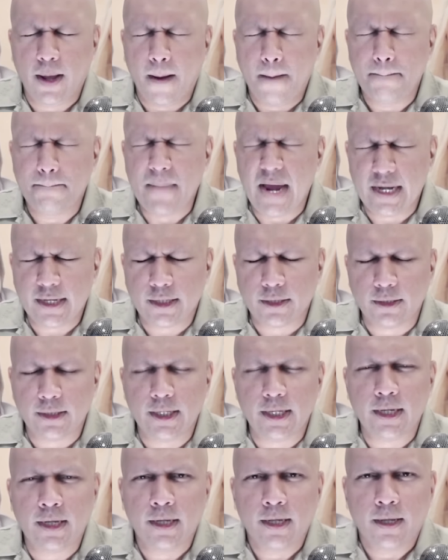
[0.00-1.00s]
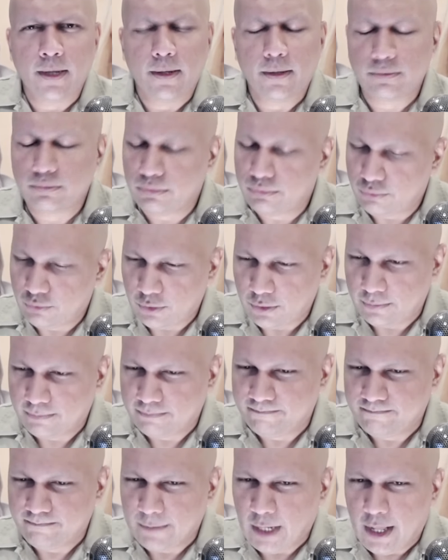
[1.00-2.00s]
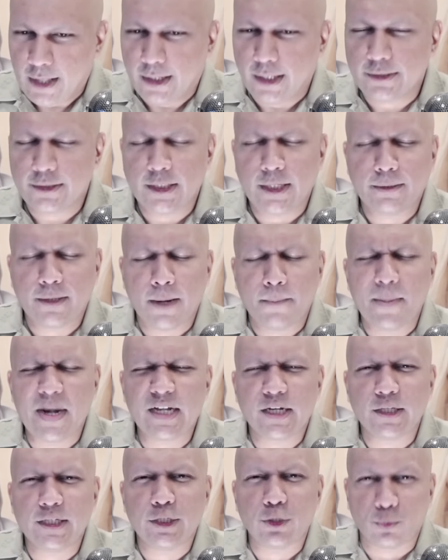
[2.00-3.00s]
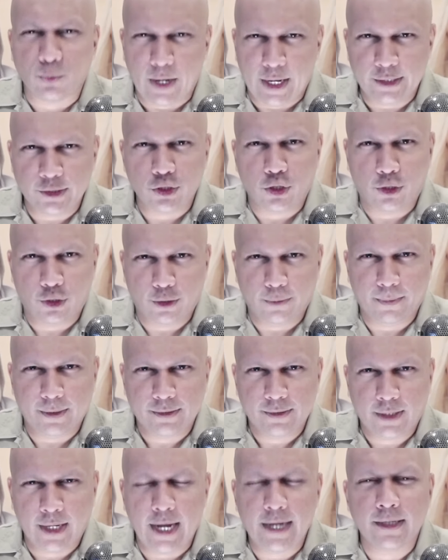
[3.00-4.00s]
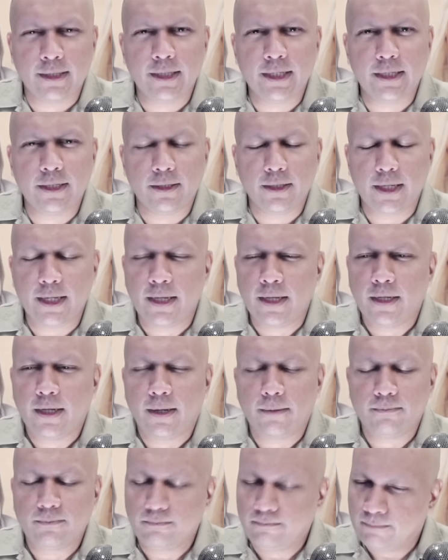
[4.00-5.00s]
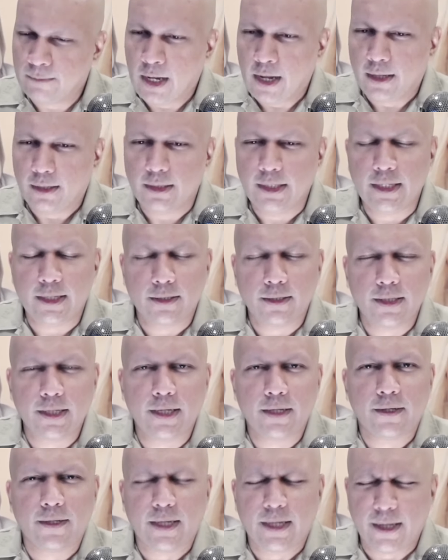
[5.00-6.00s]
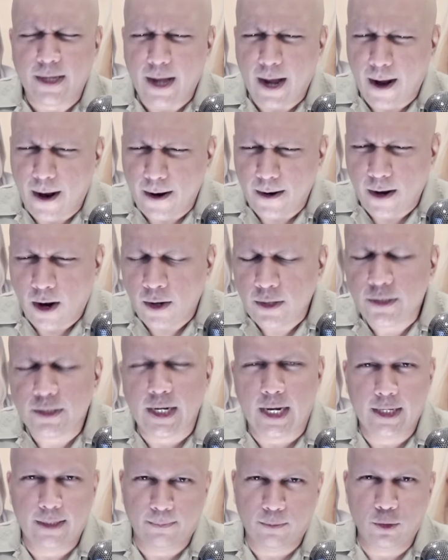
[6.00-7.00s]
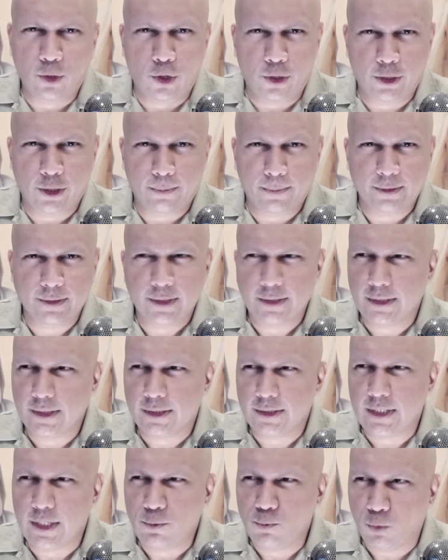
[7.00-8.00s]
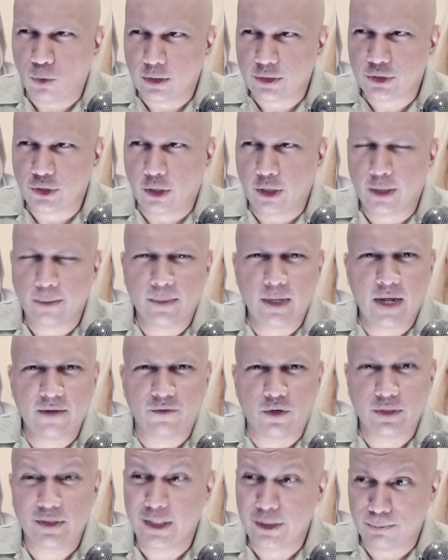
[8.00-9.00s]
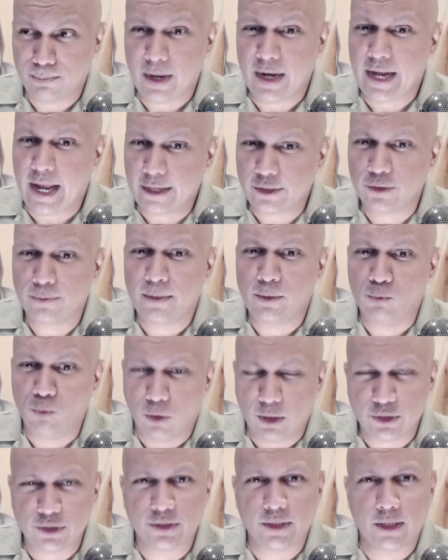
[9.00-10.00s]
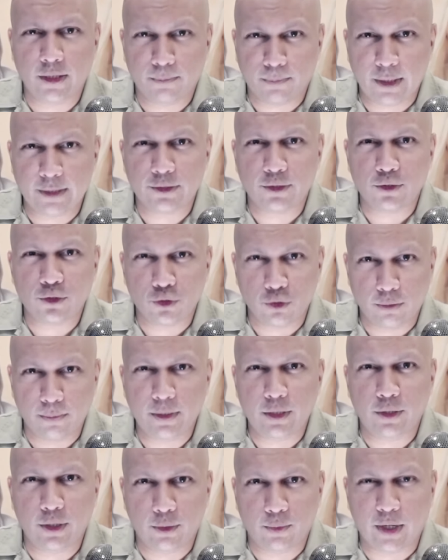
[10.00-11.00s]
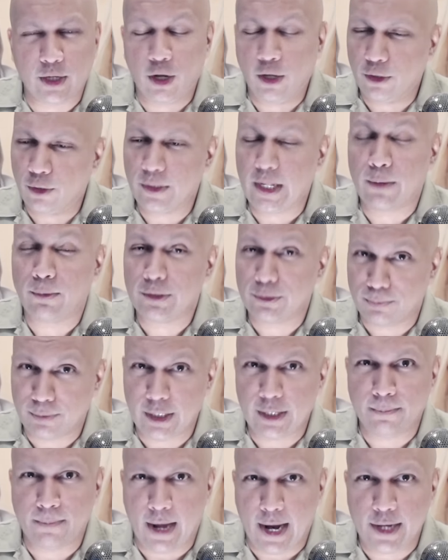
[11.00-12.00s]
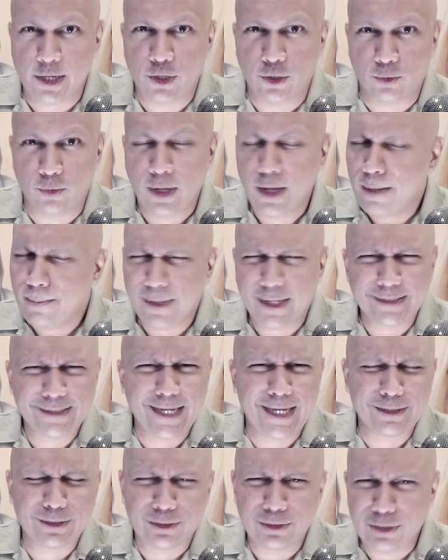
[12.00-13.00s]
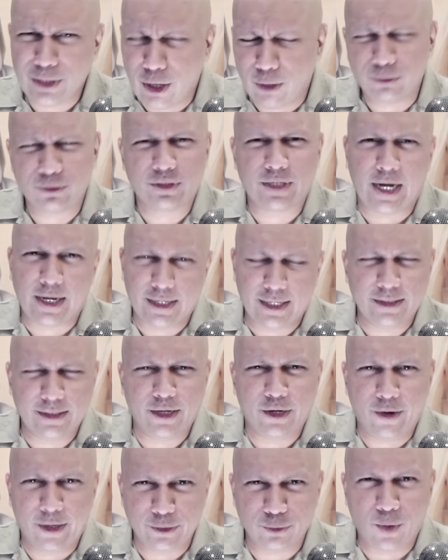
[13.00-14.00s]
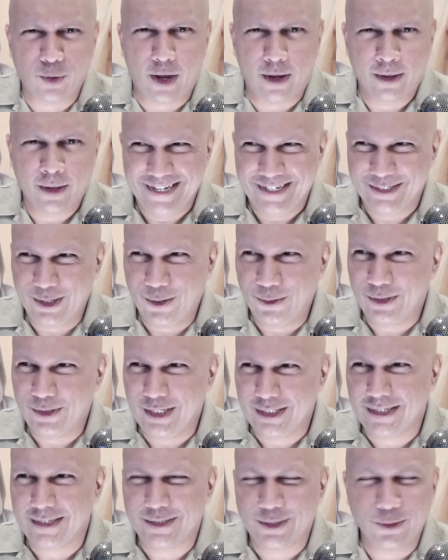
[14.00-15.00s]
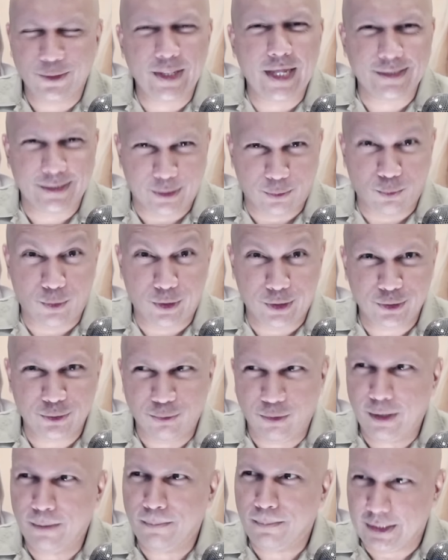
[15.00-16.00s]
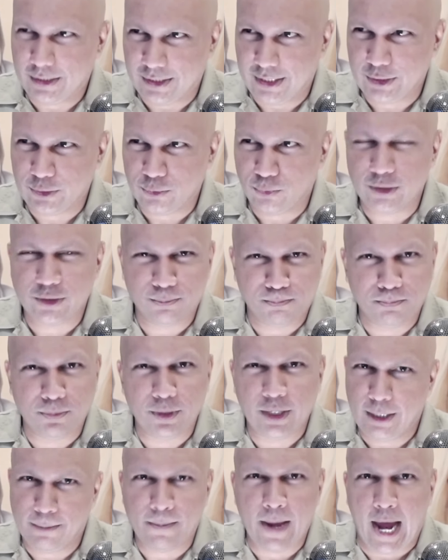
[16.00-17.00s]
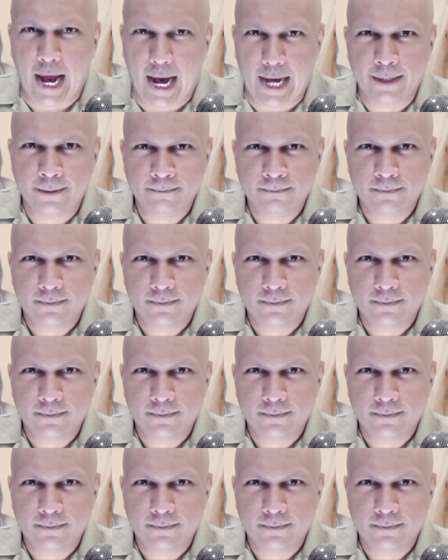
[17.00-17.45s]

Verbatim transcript: Mentally, let's see, they're mentally deranged arguments, okay, and legally, legally untenable argument. This is the worst argument I've heard. This might actually be worse than the presidential immunity one, although that one's pretty bad too, because he has no standing there as well. So this, so that's the worst one, but this one's pretty bad.